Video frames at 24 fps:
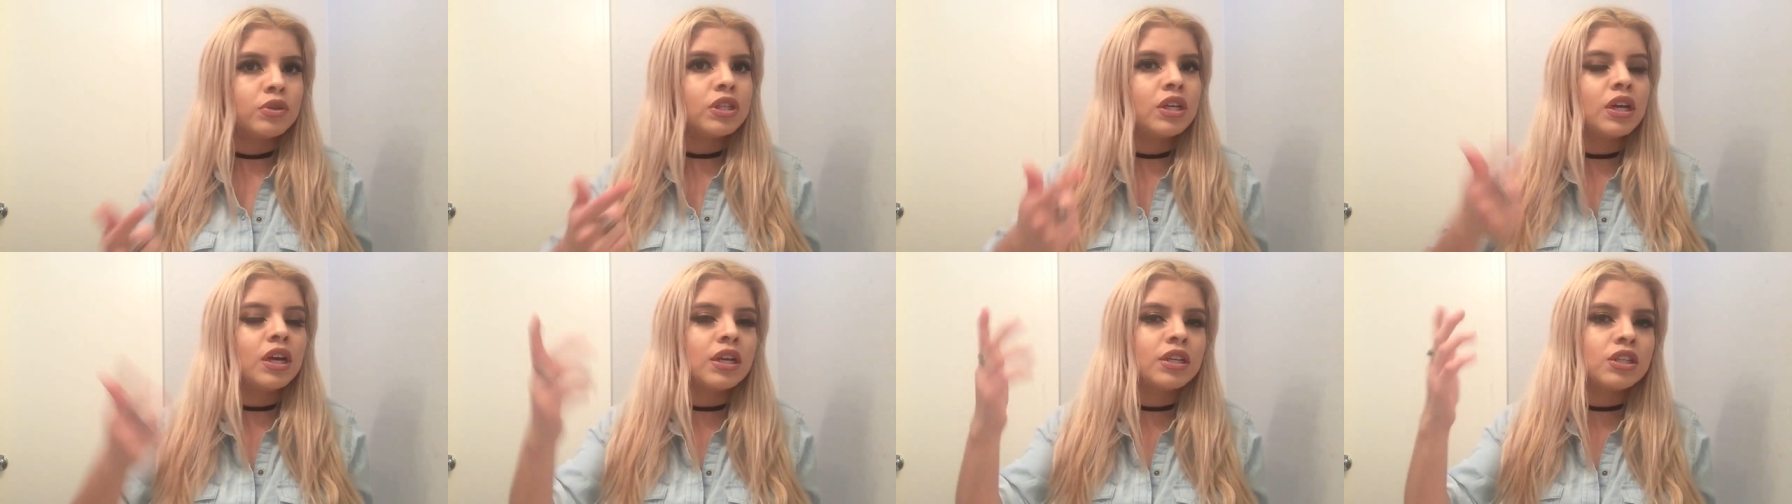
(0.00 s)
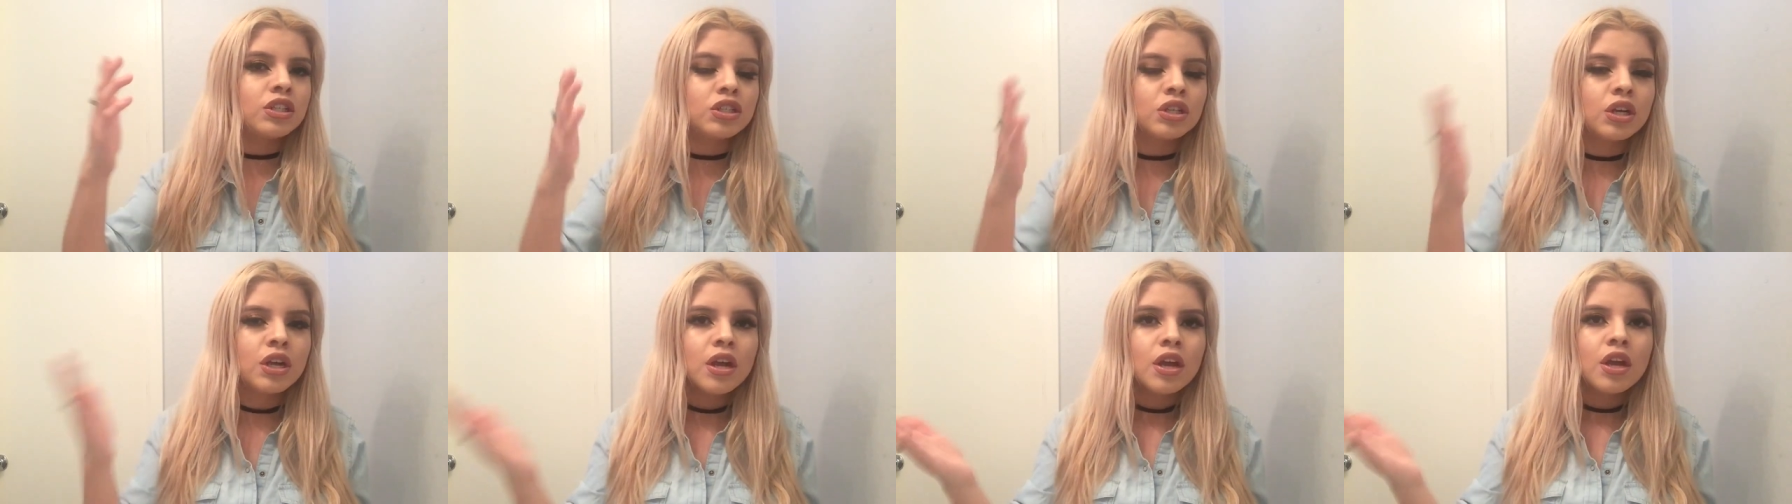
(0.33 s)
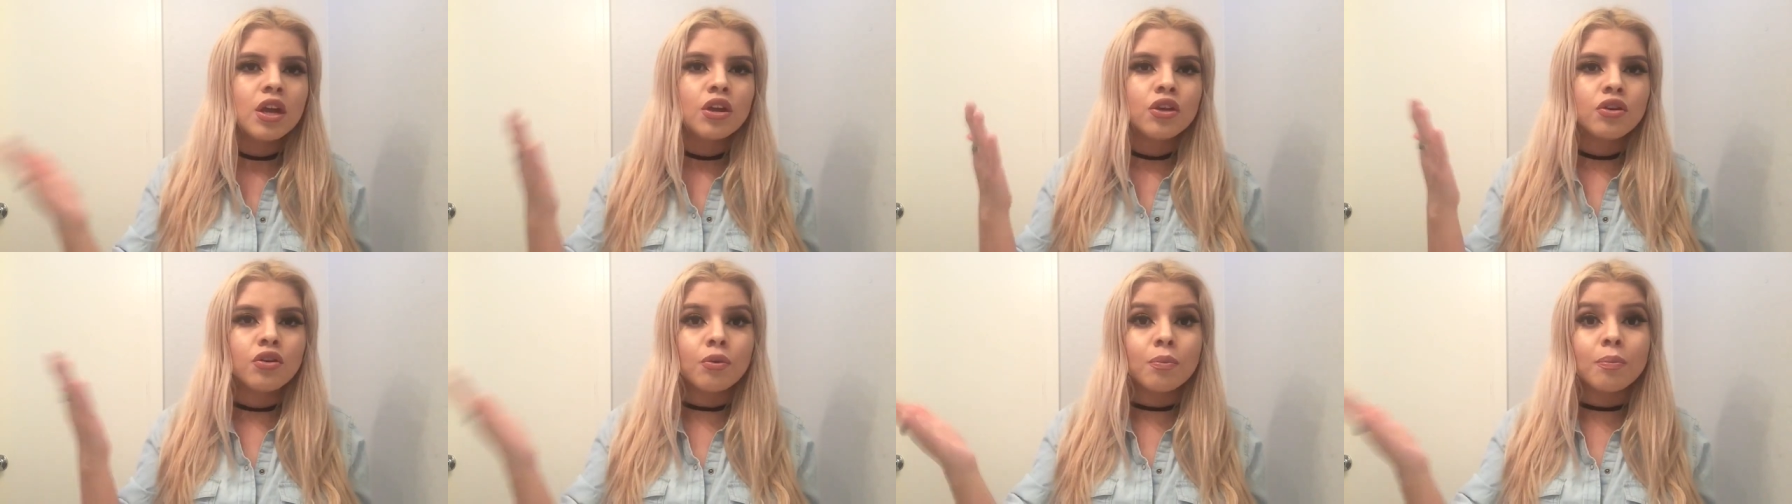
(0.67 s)
touch
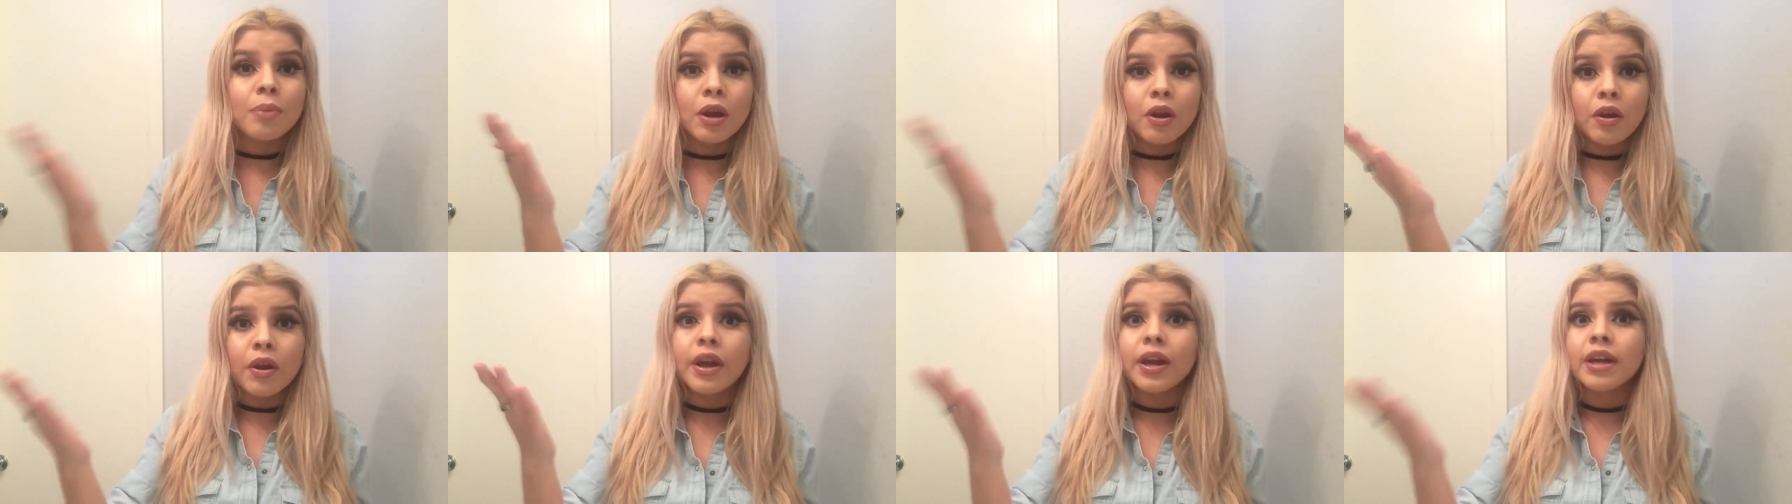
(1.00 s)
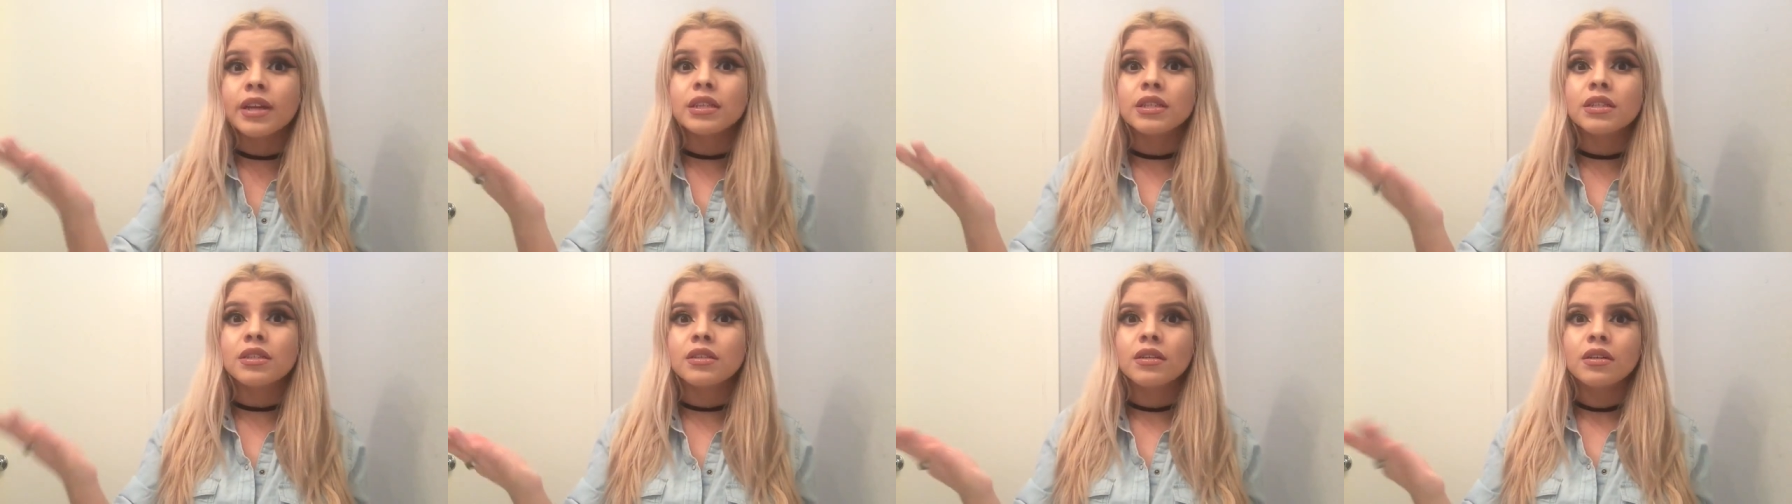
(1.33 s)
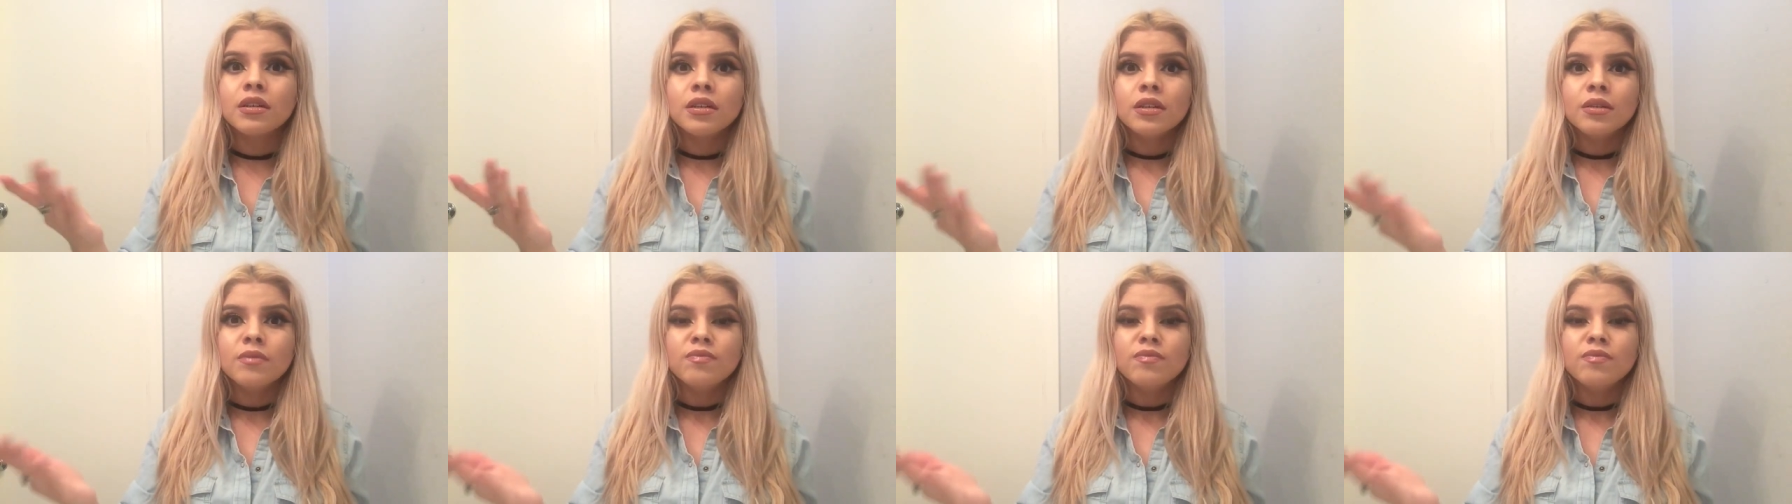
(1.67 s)
your bare hands,